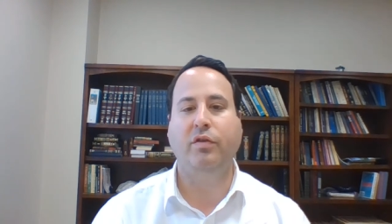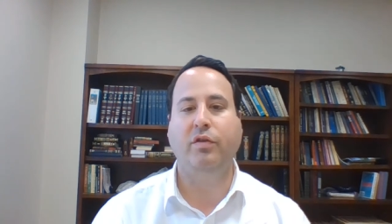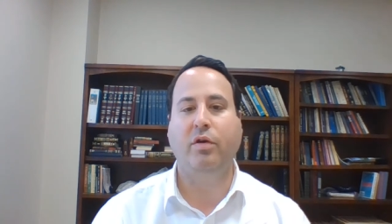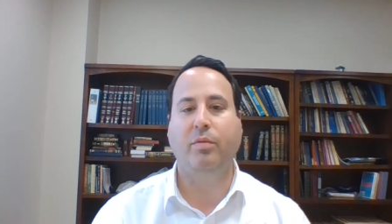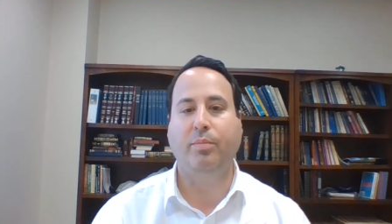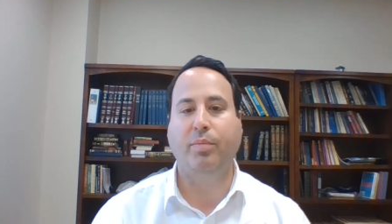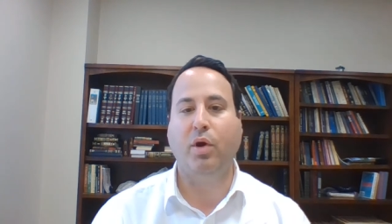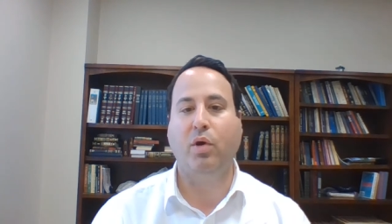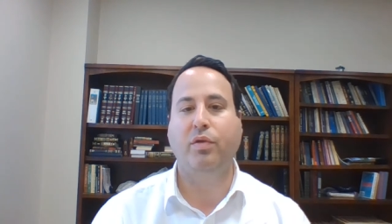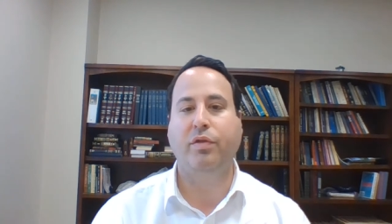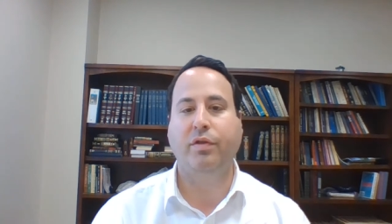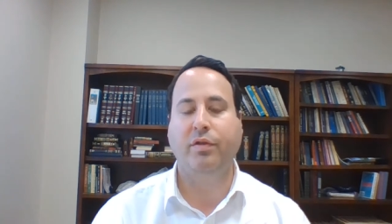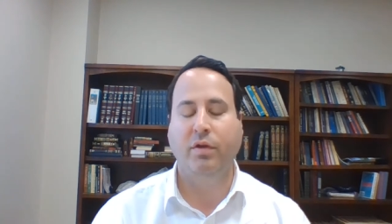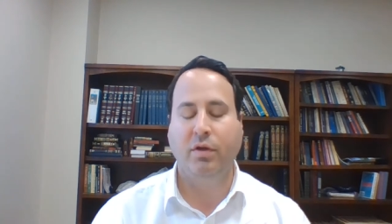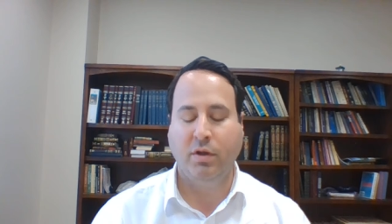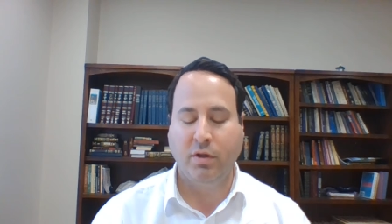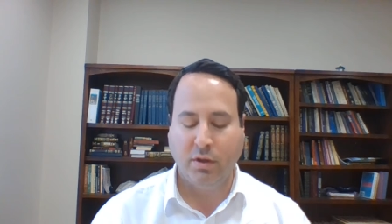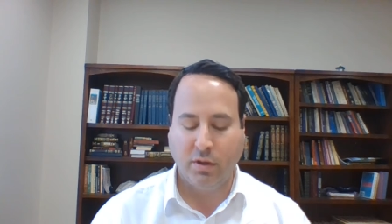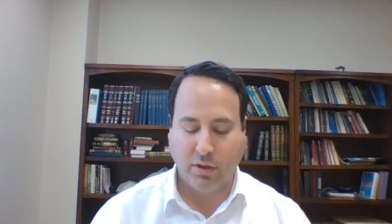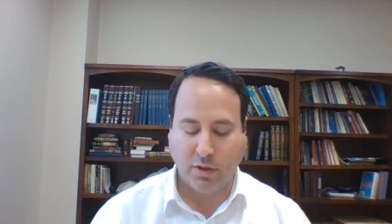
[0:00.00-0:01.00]
They're both
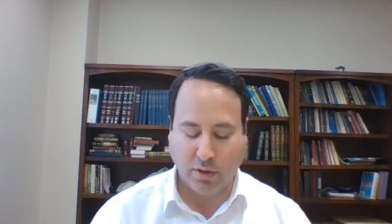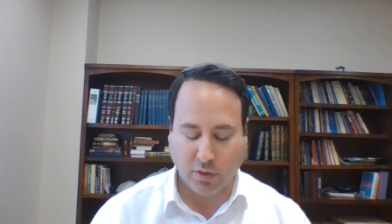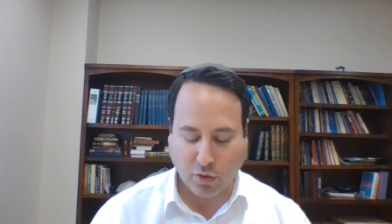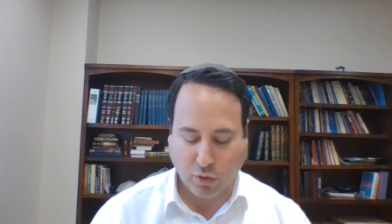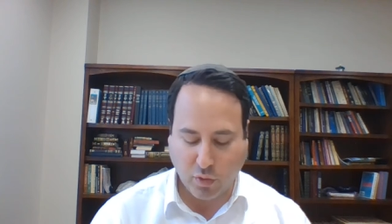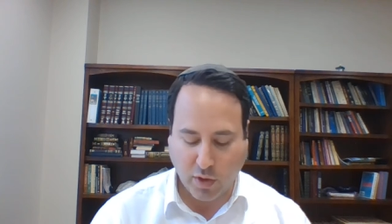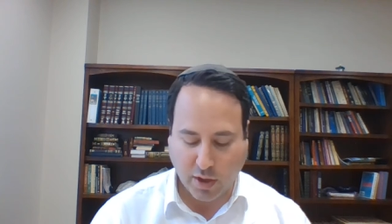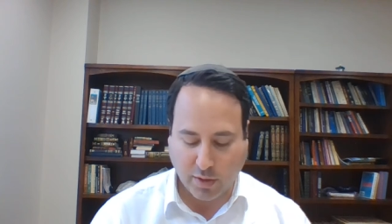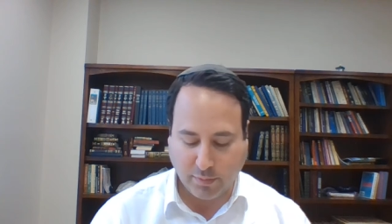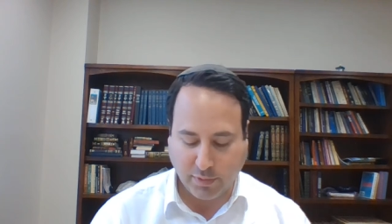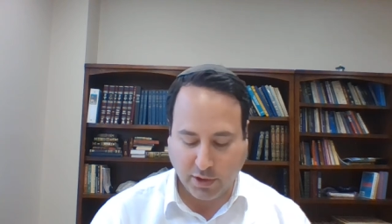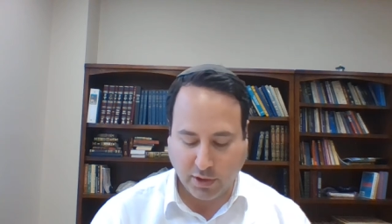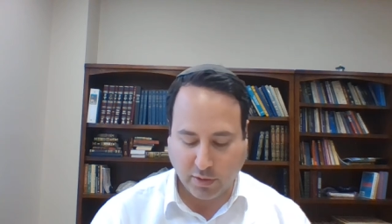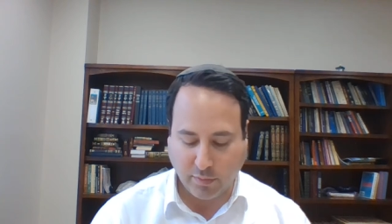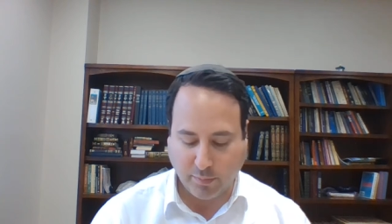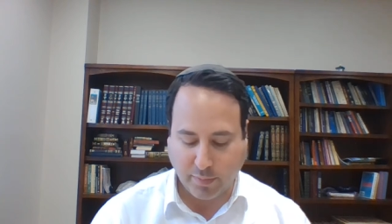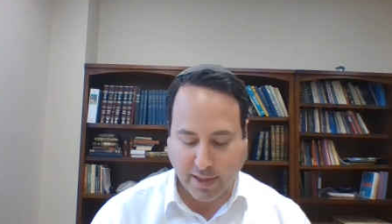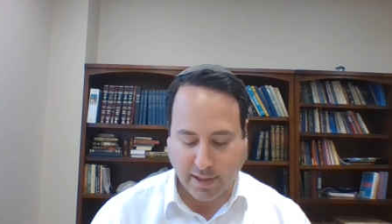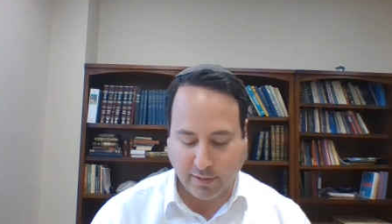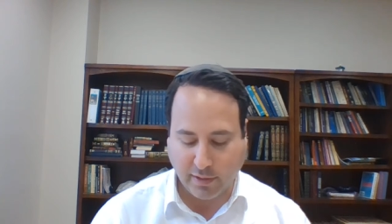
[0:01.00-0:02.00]
incredibly
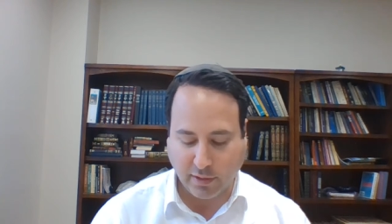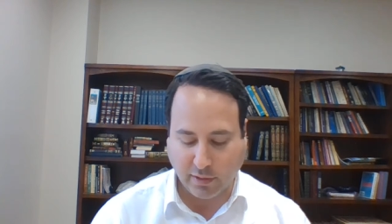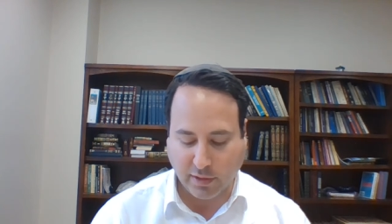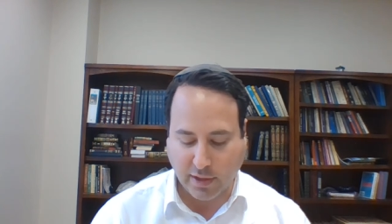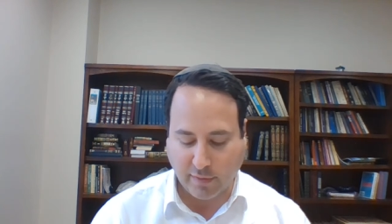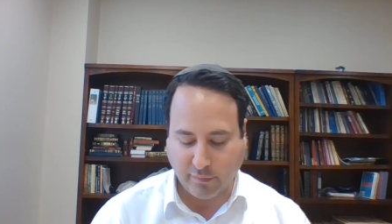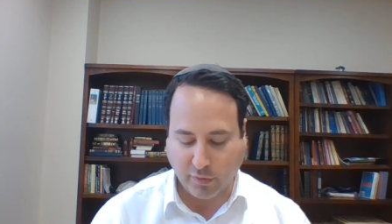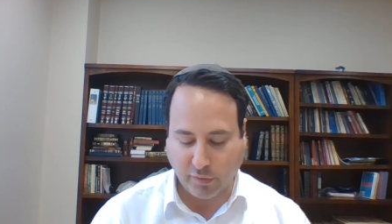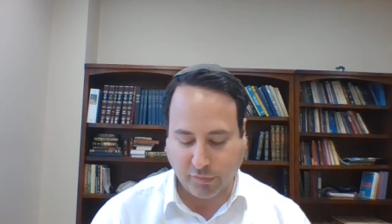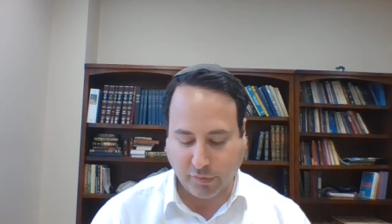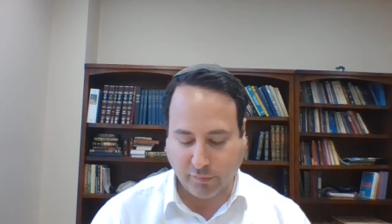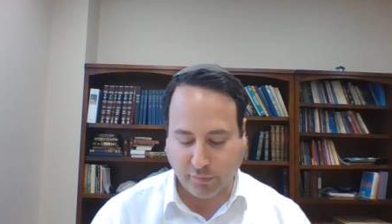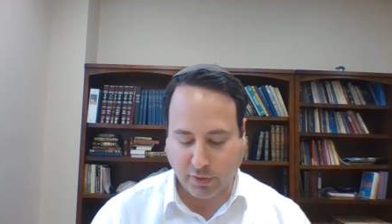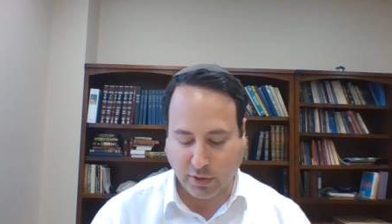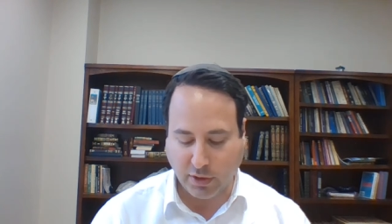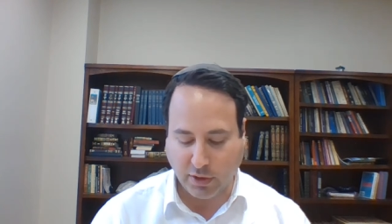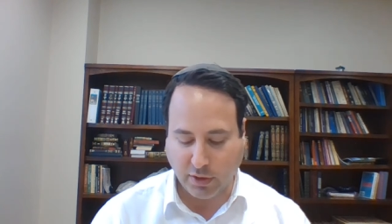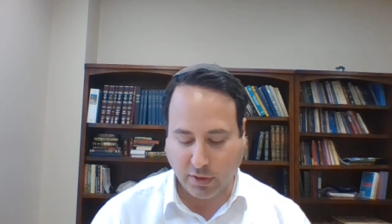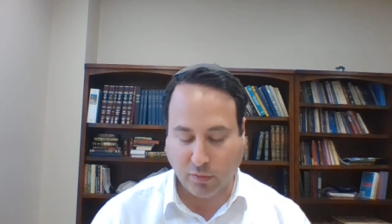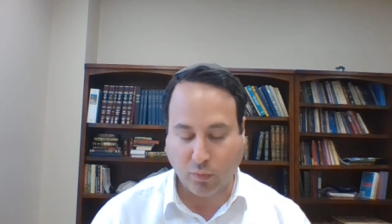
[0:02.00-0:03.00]
compelling levels of
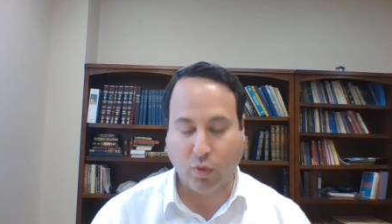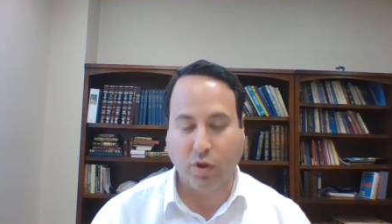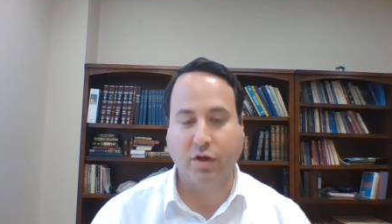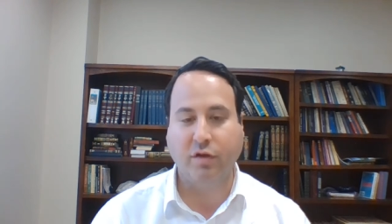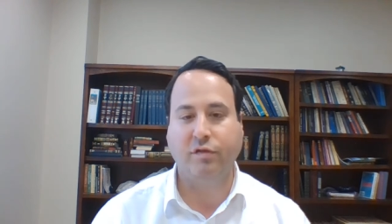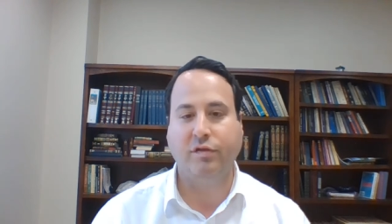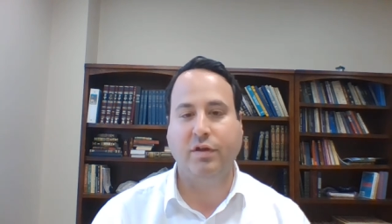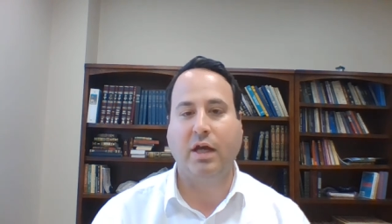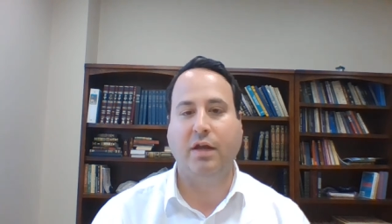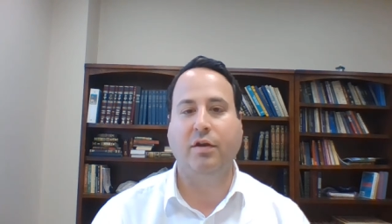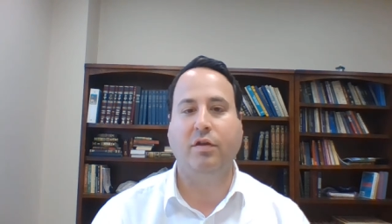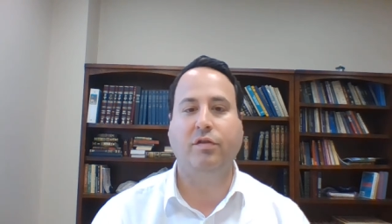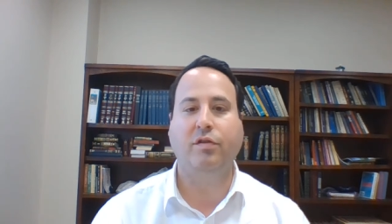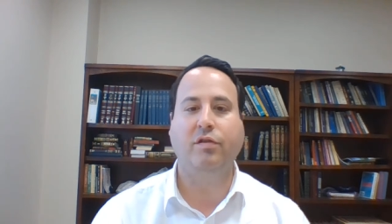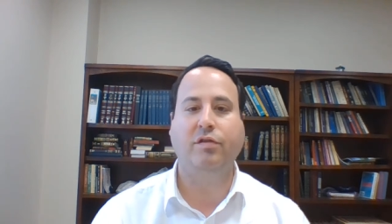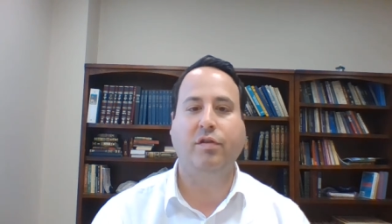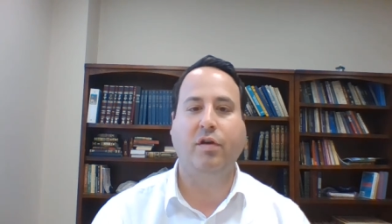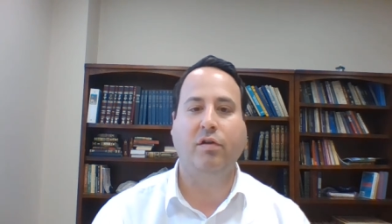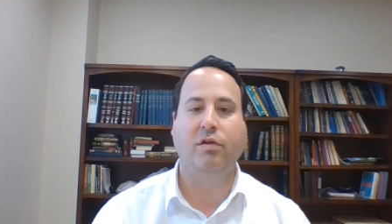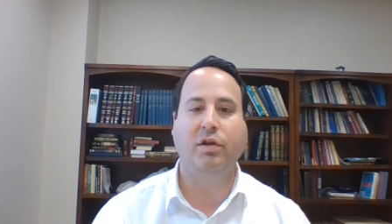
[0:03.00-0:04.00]
need, and one is not
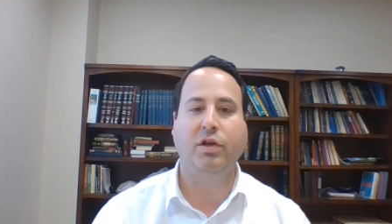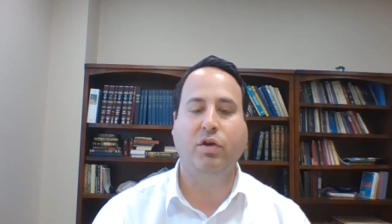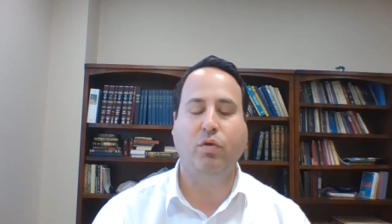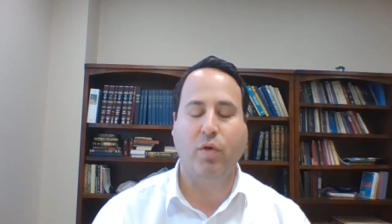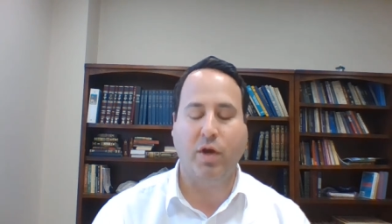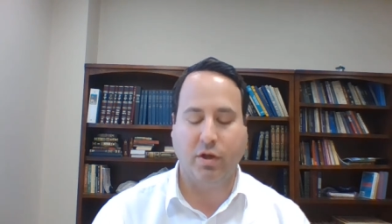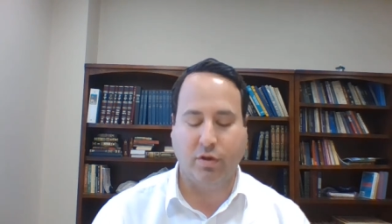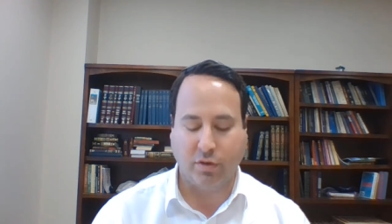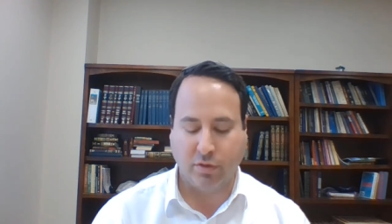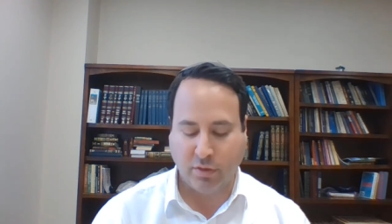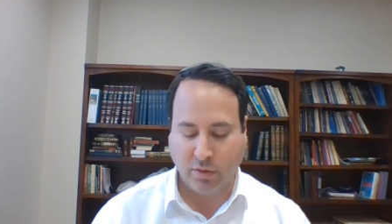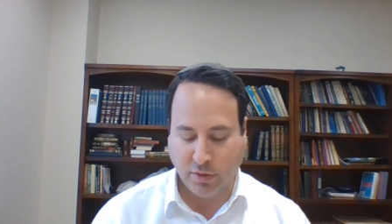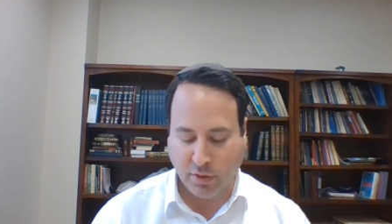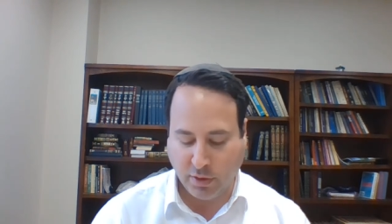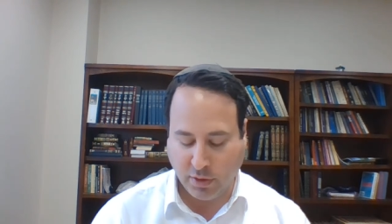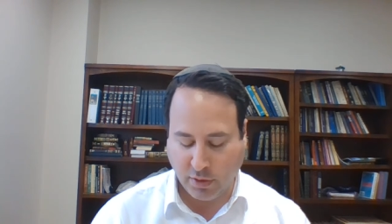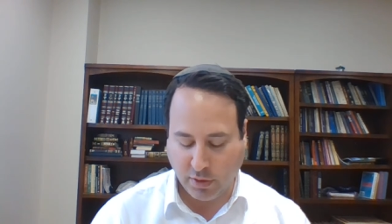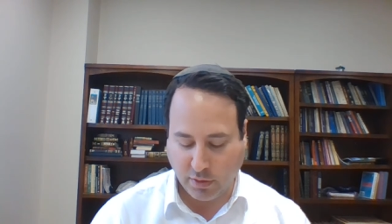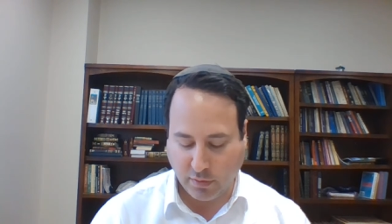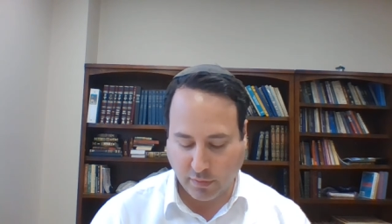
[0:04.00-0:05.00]
necessarily greater
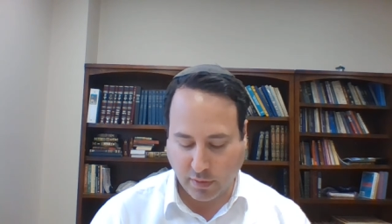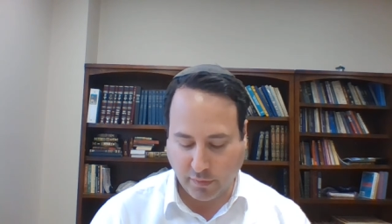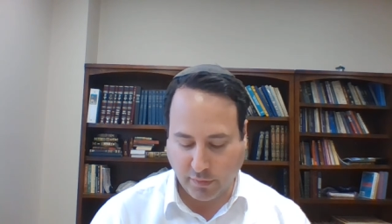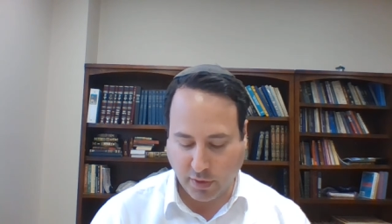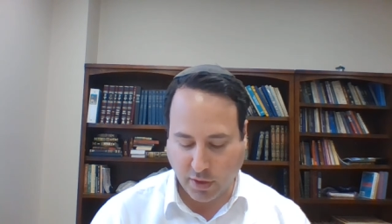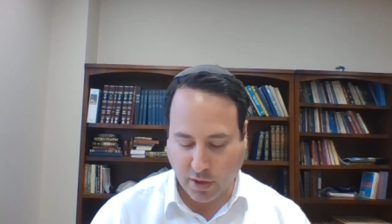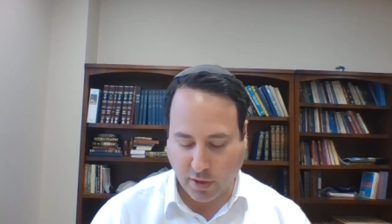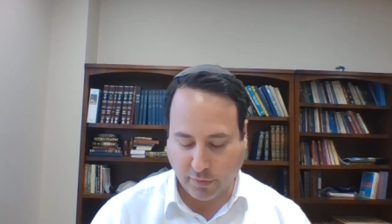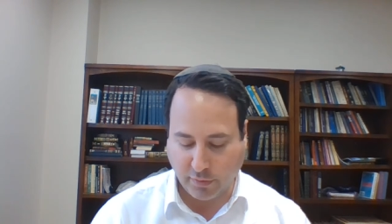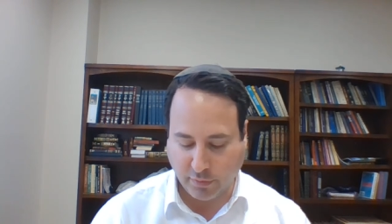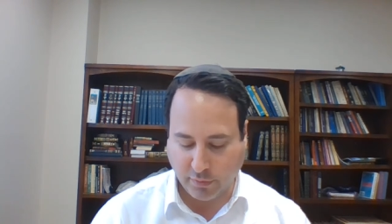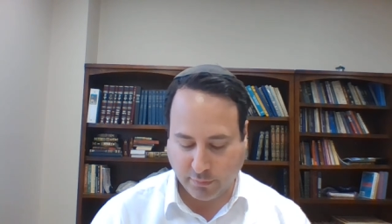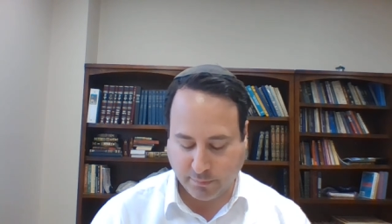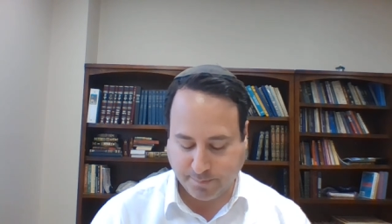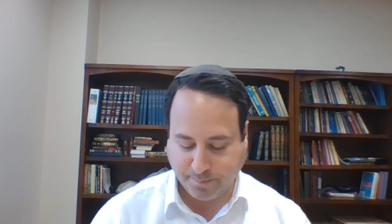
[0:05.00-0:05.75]
than the other.